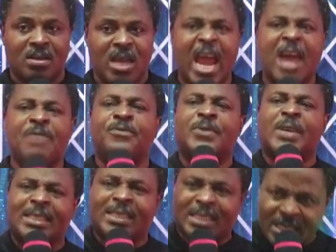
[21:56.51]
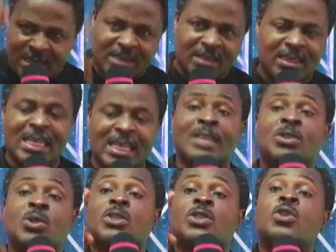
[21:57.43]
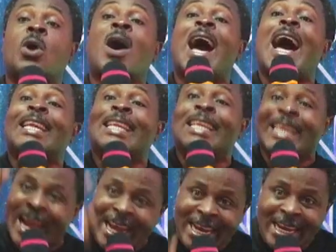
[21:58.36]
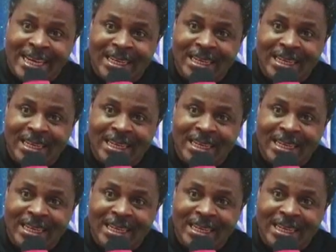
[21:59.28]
everything that does not align